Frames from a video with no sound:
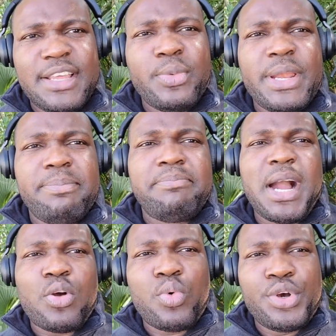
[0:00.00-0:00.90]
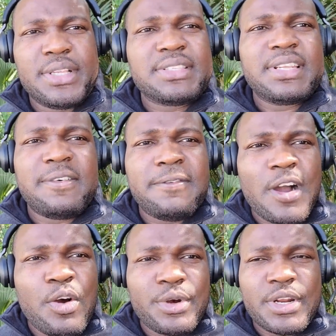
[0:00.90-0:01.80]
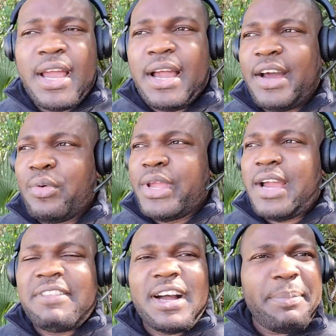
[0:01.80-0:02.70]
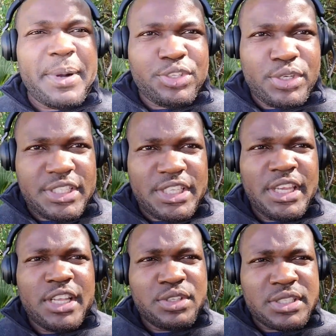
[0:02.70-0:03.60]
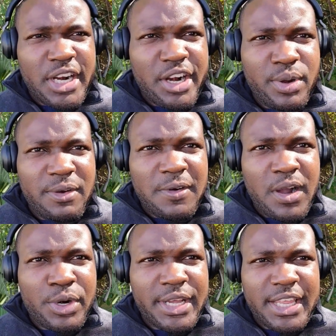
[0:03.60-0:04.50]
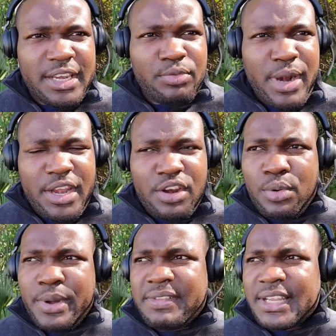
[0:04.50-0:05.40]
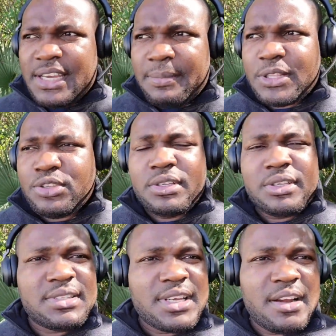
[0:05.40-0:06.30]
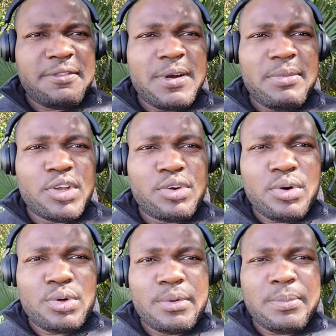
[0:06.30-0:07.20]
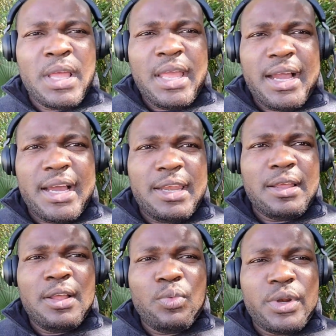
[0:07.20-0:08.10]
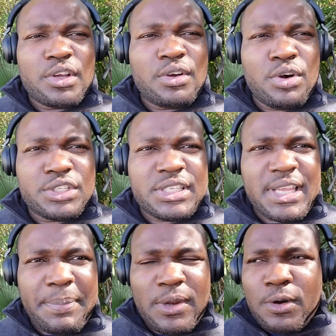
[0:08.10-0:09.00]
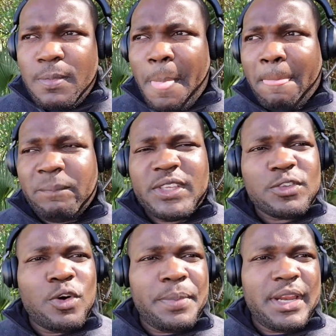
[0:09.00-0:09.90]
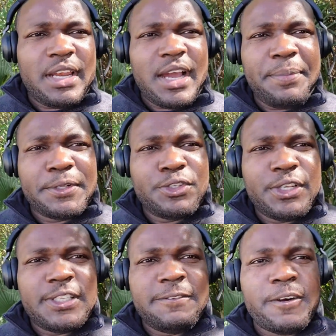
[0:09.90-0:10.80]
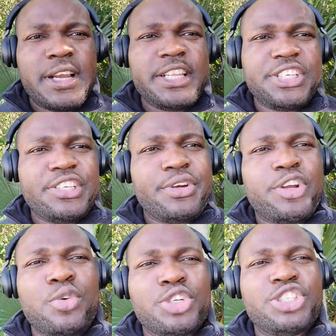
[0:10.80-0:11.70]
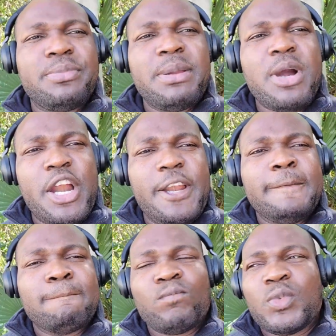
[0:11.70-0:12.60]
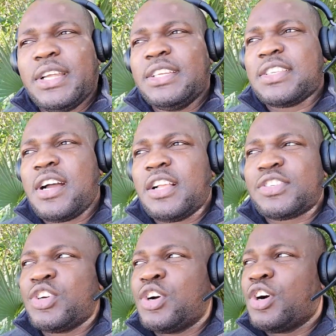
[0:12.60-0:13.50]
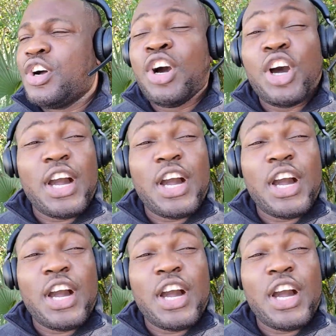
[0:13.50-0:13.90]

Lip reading: They went backward instead of forward, and we have an opportunity to start going forward again. Right now we have that opportunity to start from the ground up, and with the coach stepping out, this opened an opportunity for a legendary coach to be born, and this also